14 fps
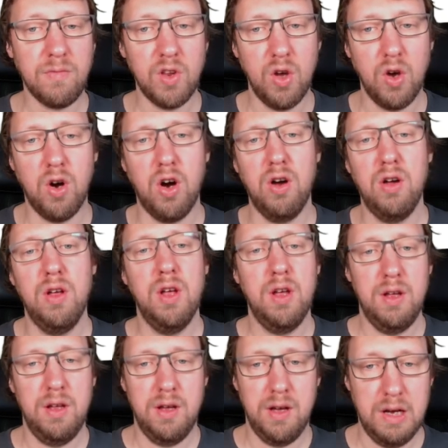or
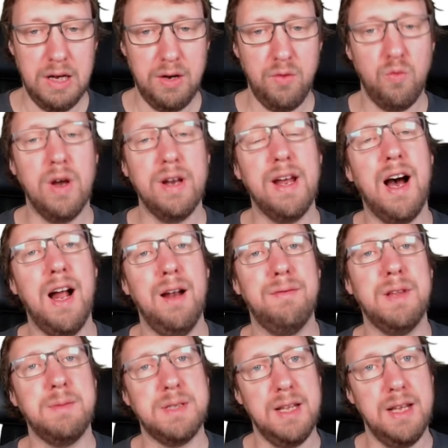1/2
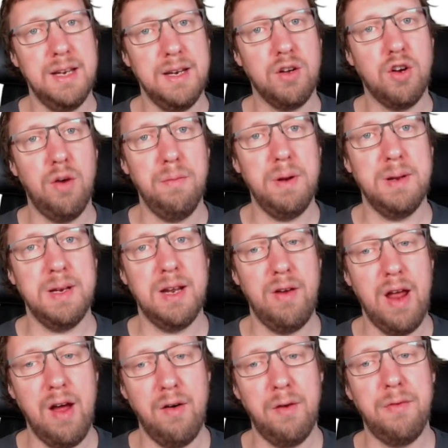times the complementary
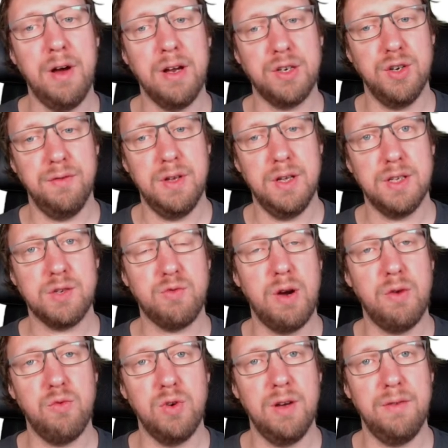error function of square
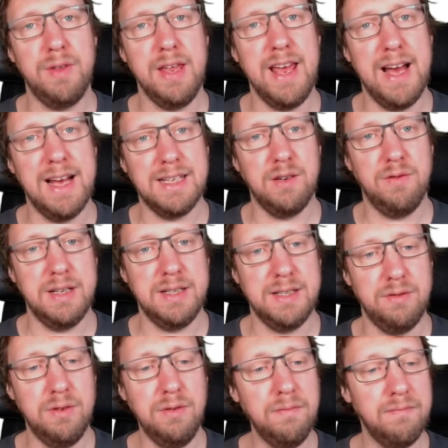root of ES over
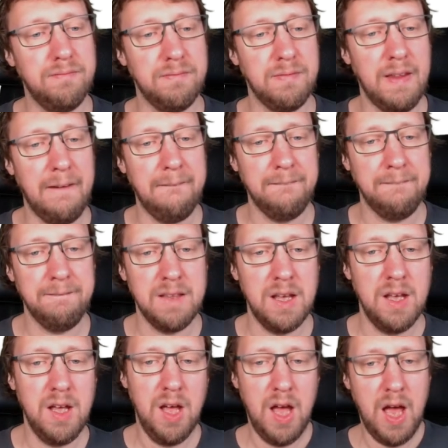N0.
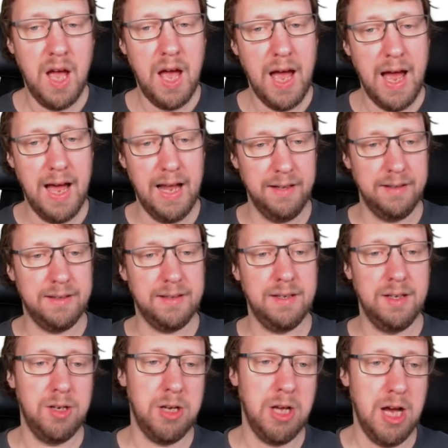And
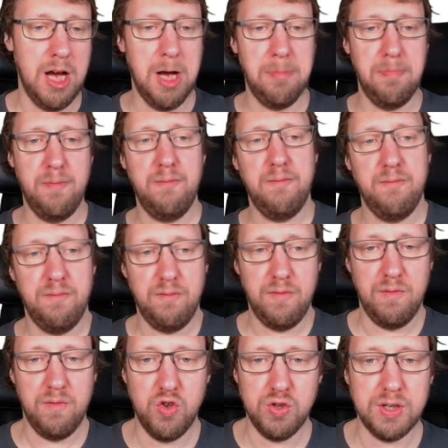
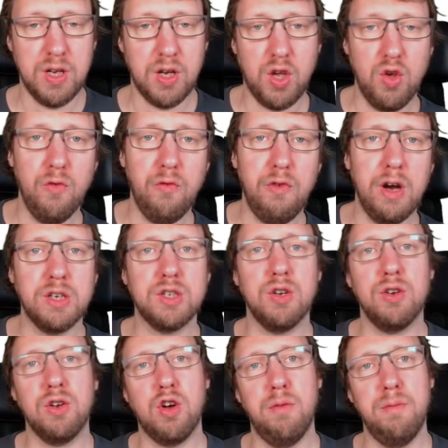using the Q function or
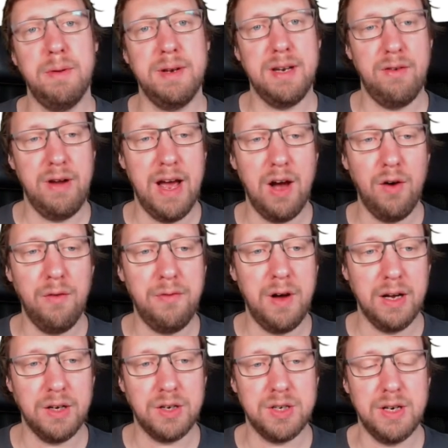the complementary error
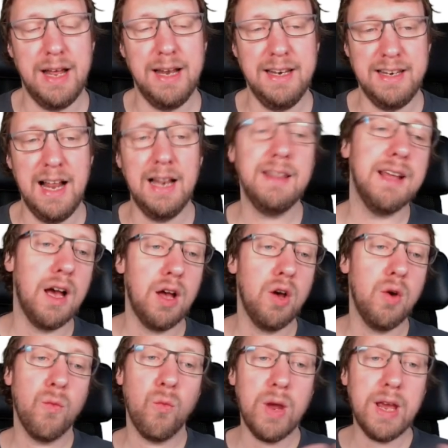function and delta,
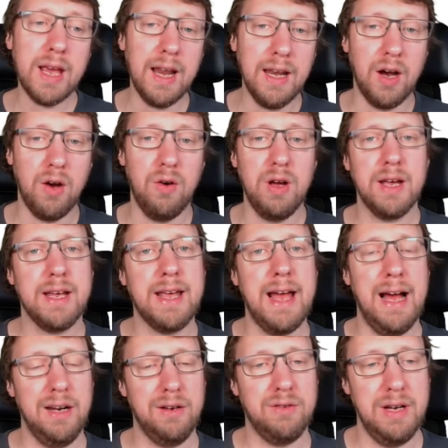we can now
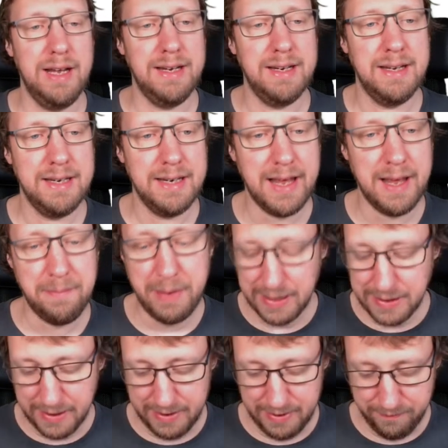calculate the
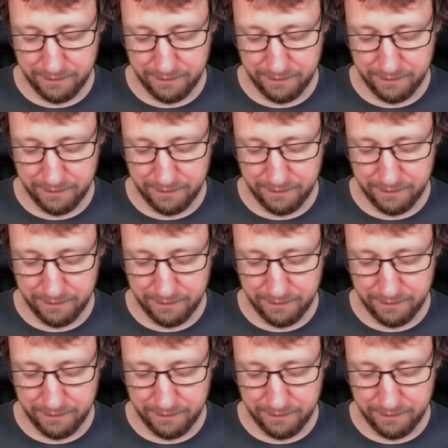capacity,